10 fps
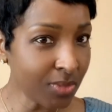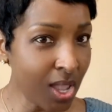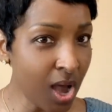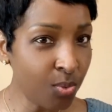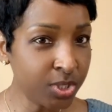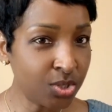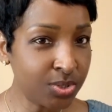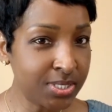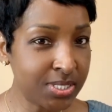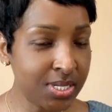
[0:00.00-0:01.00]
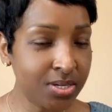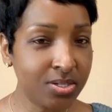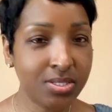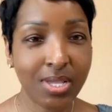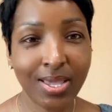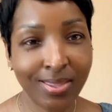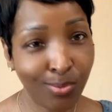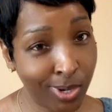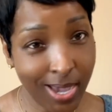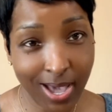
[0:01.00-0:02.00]
I want to show you these sneakers, and then
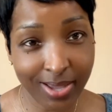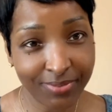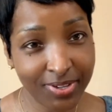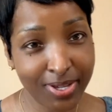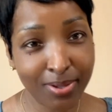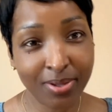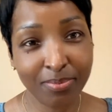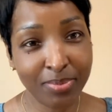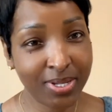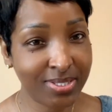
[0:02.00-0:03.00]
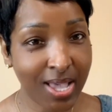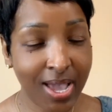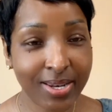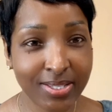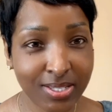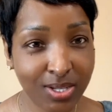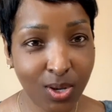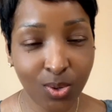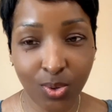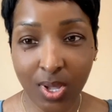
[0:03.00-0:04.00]
we're out of here because I need to
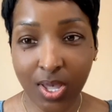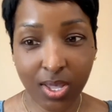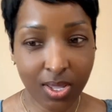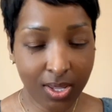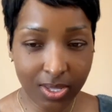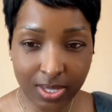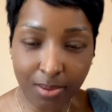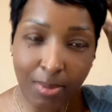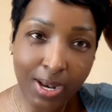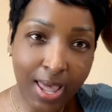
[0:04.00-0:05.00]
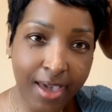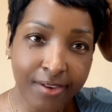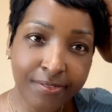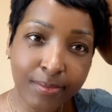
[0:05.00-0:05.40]
go get my life.